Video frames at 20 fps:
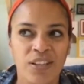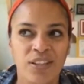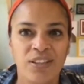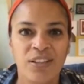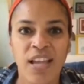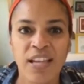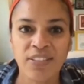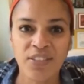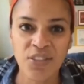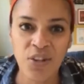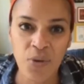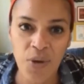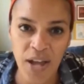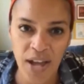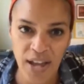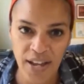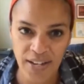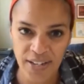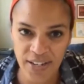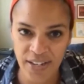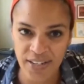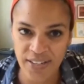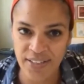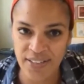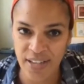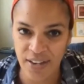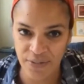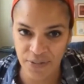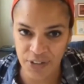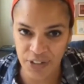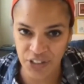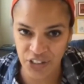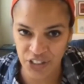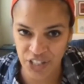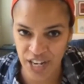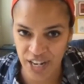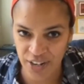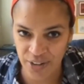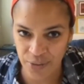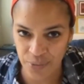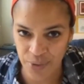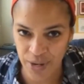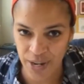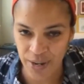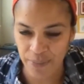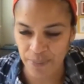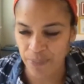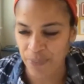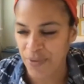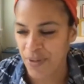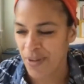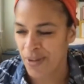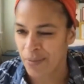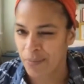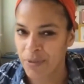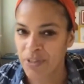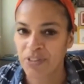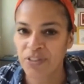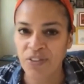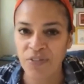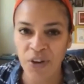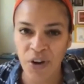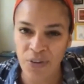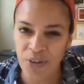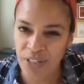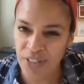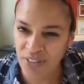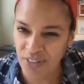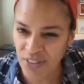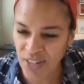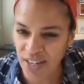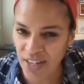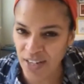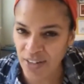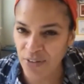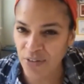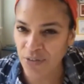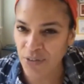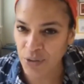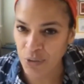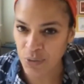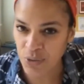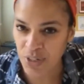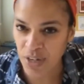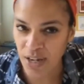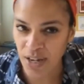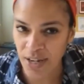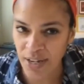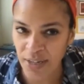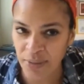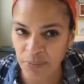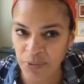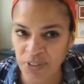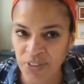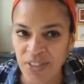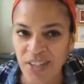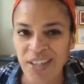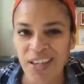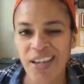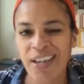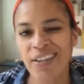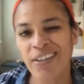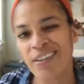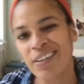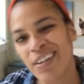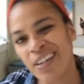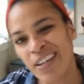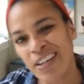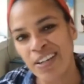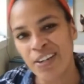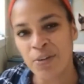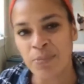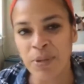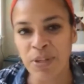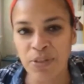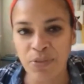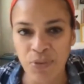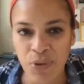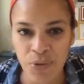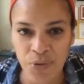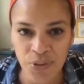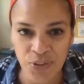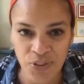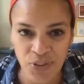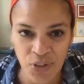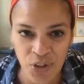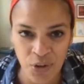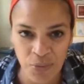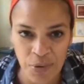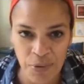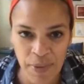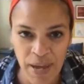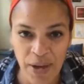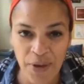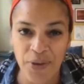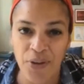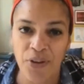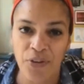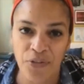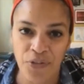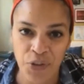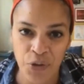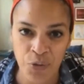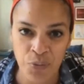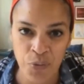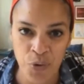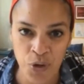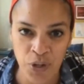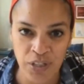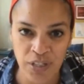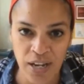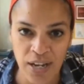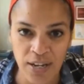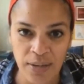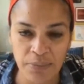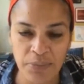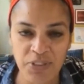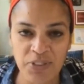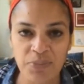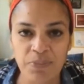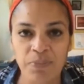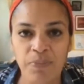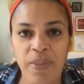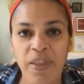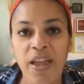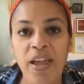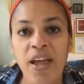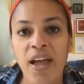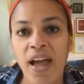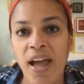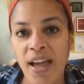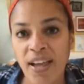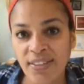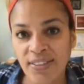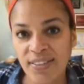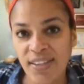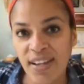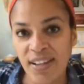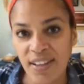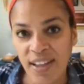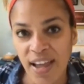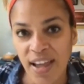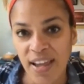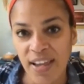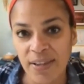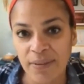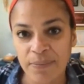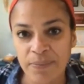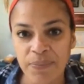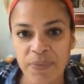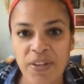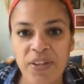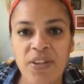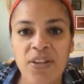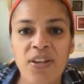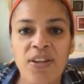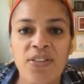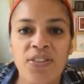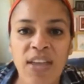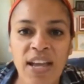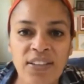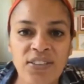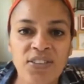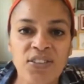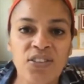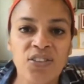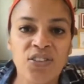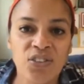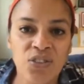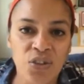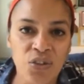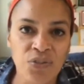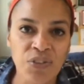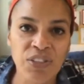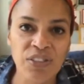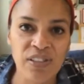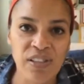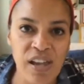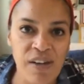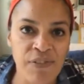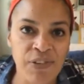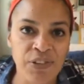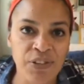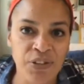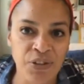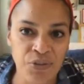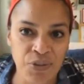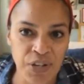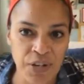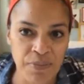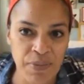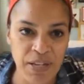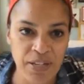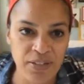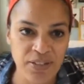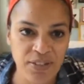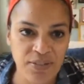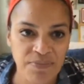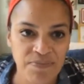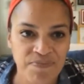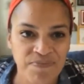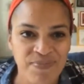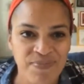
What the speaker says: Let's go ahead and get a definition out of the way, because I've already said it a few times, and you're going to hear me throw this term about a few more times. SLA, that's a service level agreement.